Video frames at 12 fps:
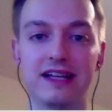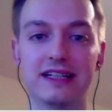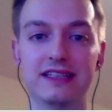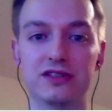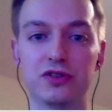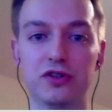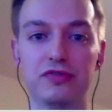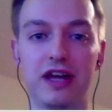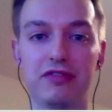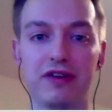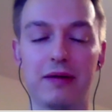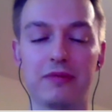than sort of
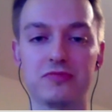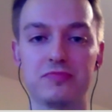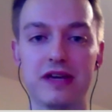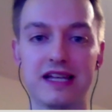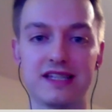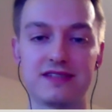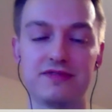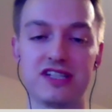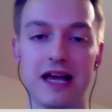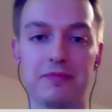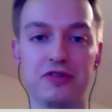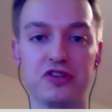if Hamilton pits,
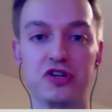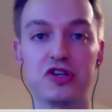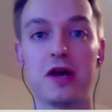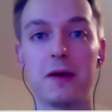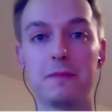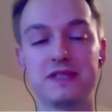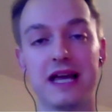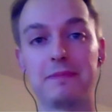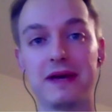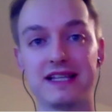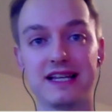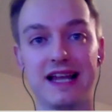Verstappen could say
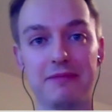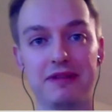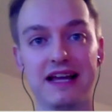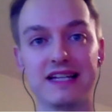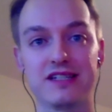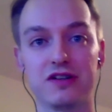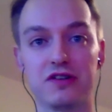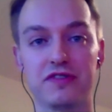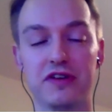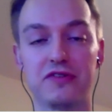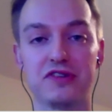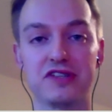pit a lap later
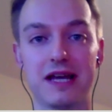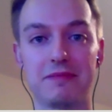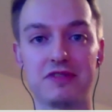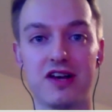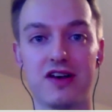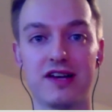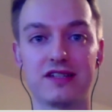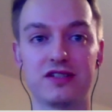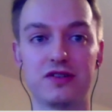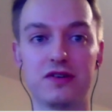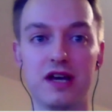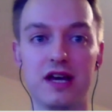if they're on the same tyres
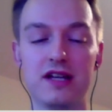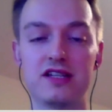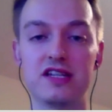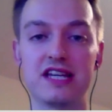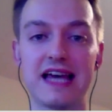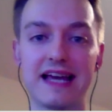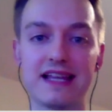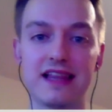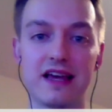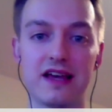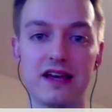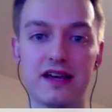to negate
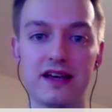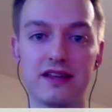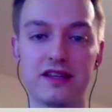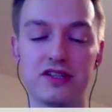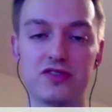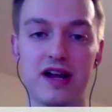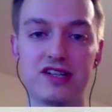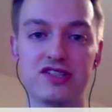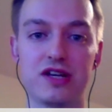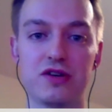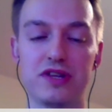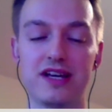the
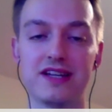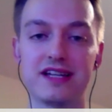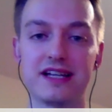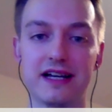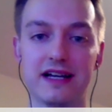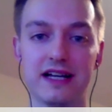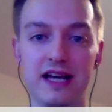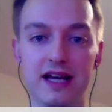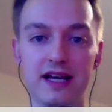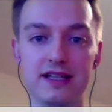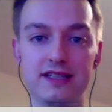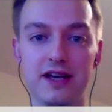strategy or the undercut.
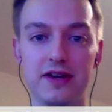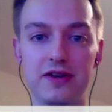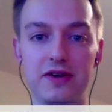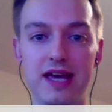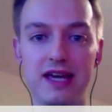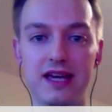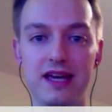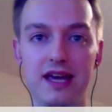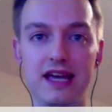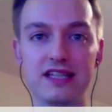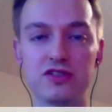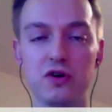So
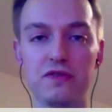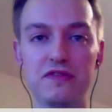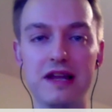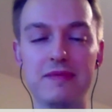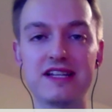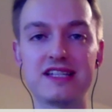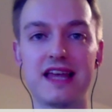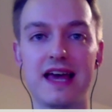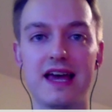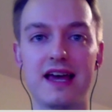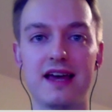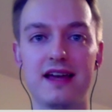it sort of limits
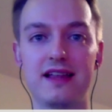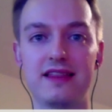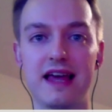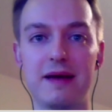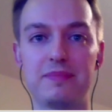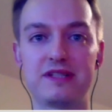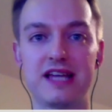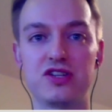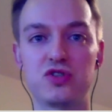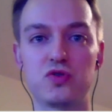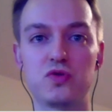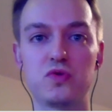their
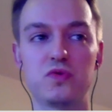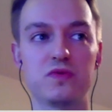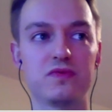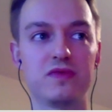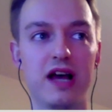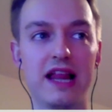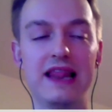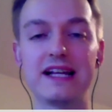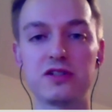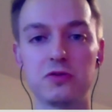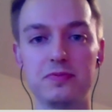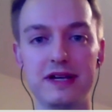potential a
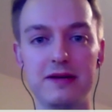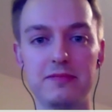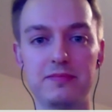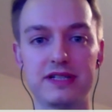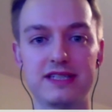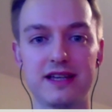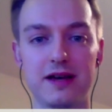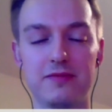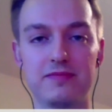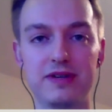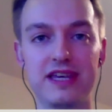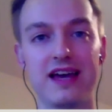little bit, but
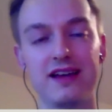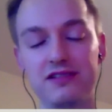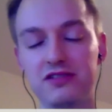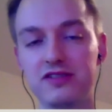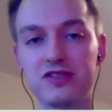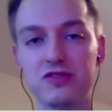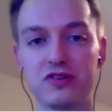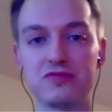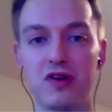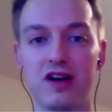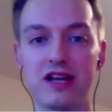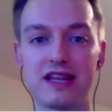yeah, Christian
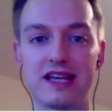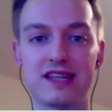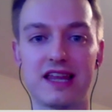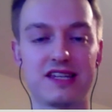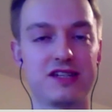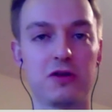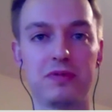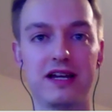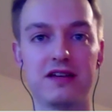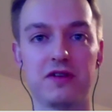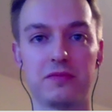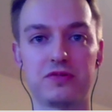Horner's right. There's still
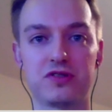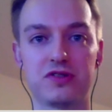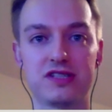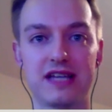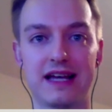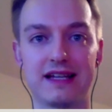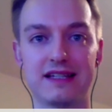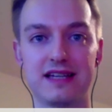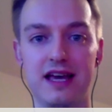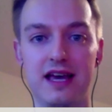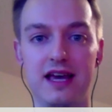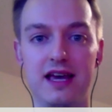plenty of options, and
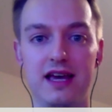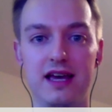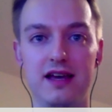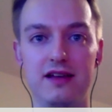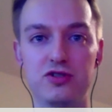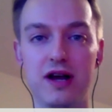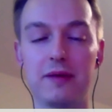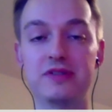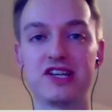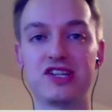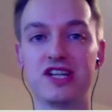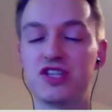track
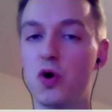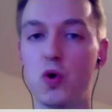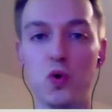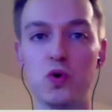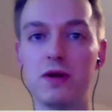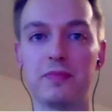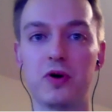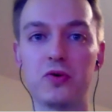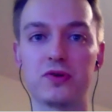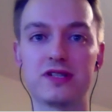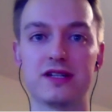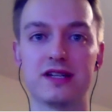position is all
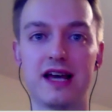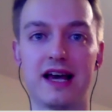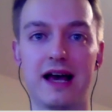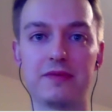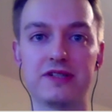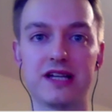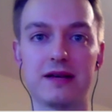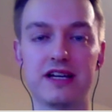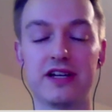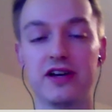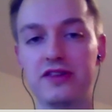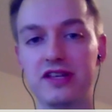important at Abu
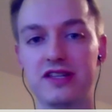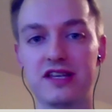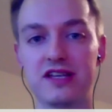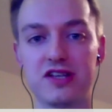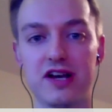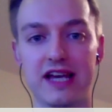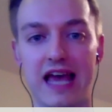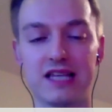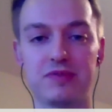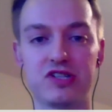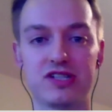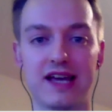Dhabi. I know that the circuit
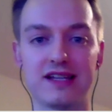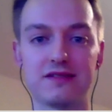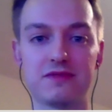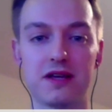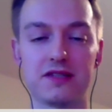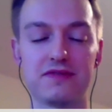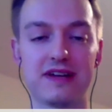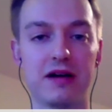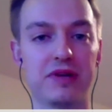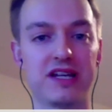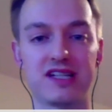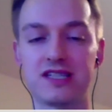has been changed in terms of
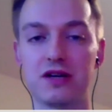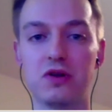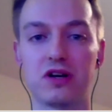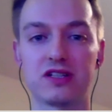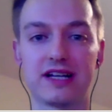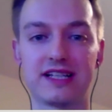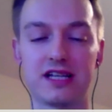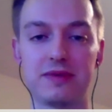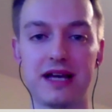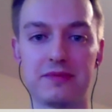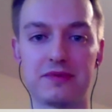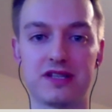layout, but it still looks like it's going
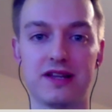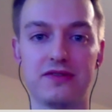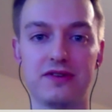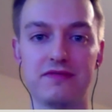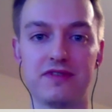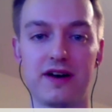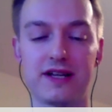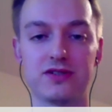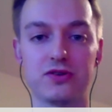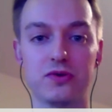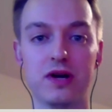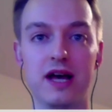to be absolutely
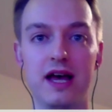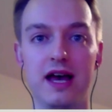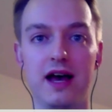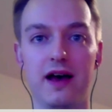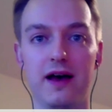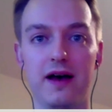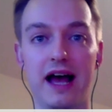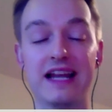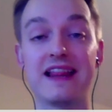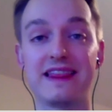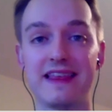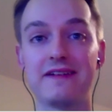vital. And
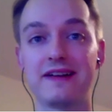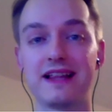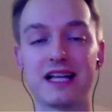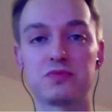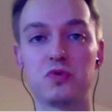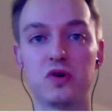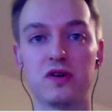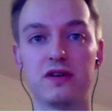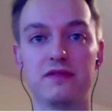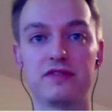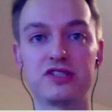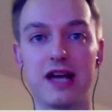in theory, that's what
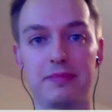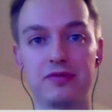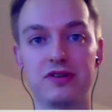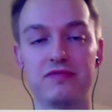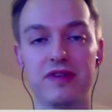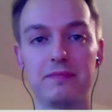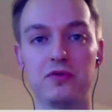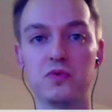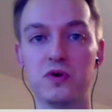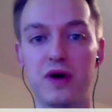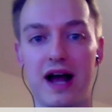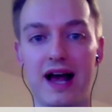Verstappen and Red Bull
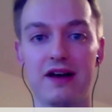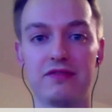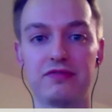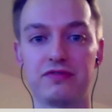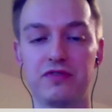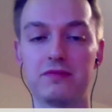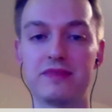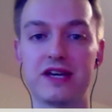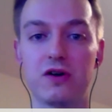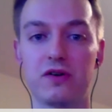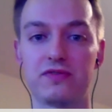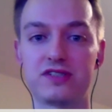will have from the
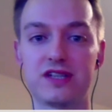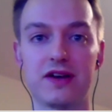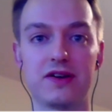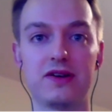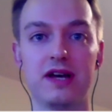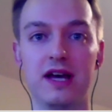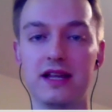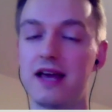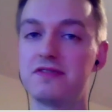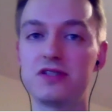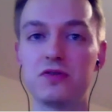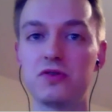off. So
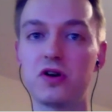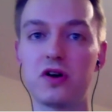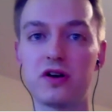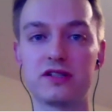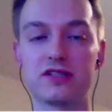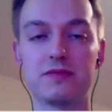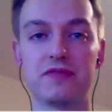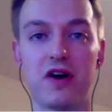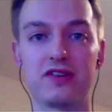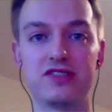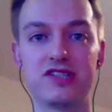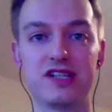they've still got some
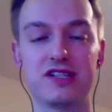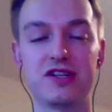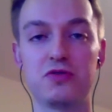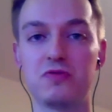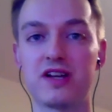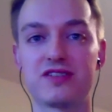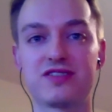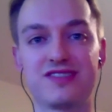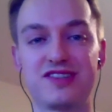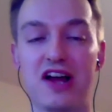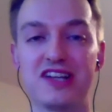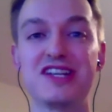advantages, and
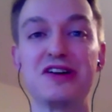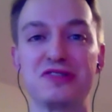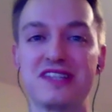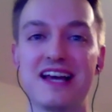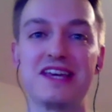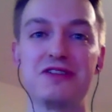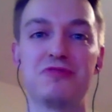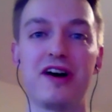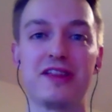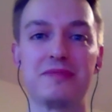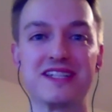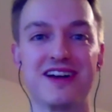I'd still say you'd
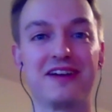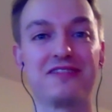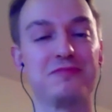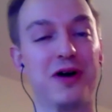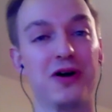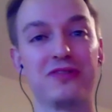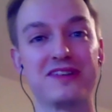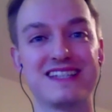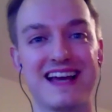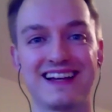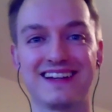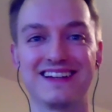rather be starting from pole than
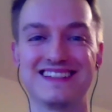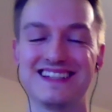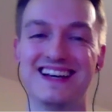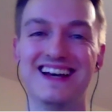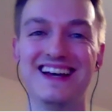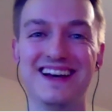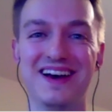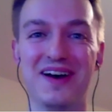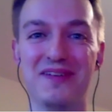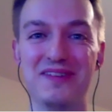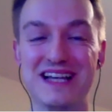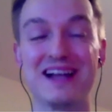second,
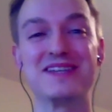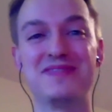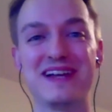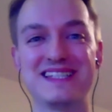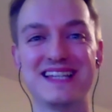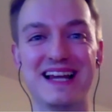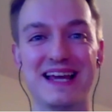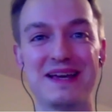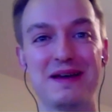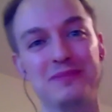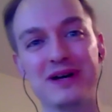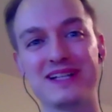which sounds a bit
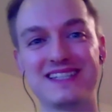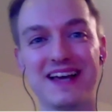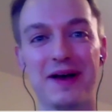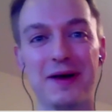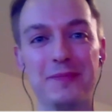silly, but